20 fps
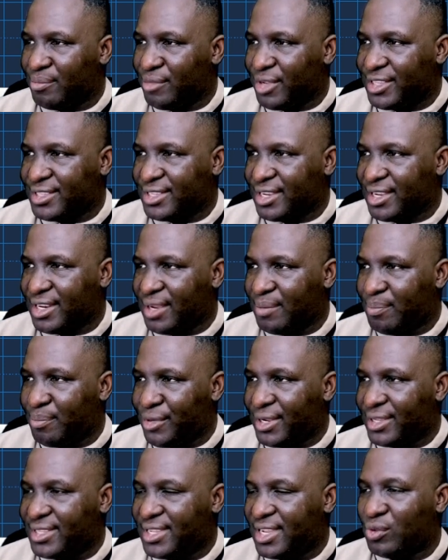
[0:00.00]
basically
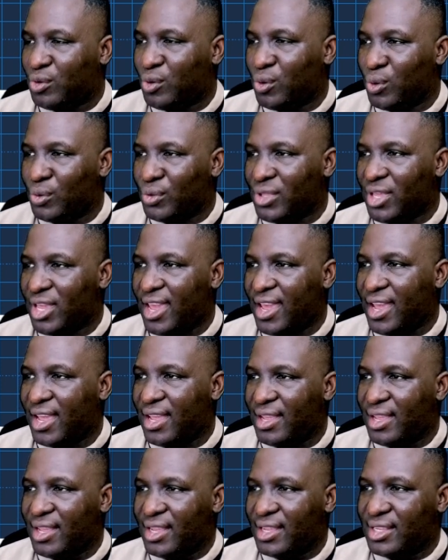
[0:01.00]
press and hold here,
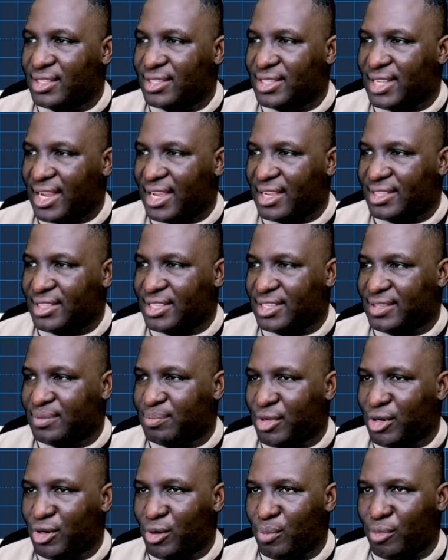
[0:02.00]
select this
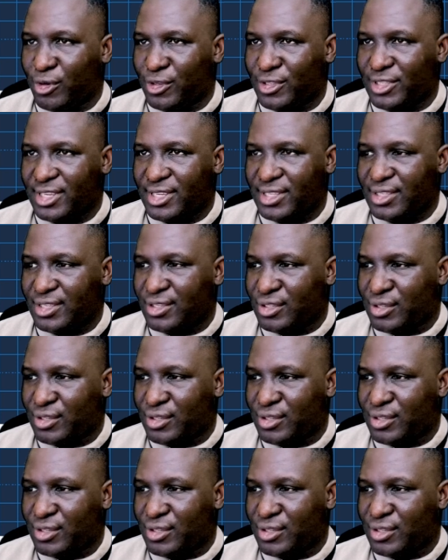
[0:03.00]
mirror button.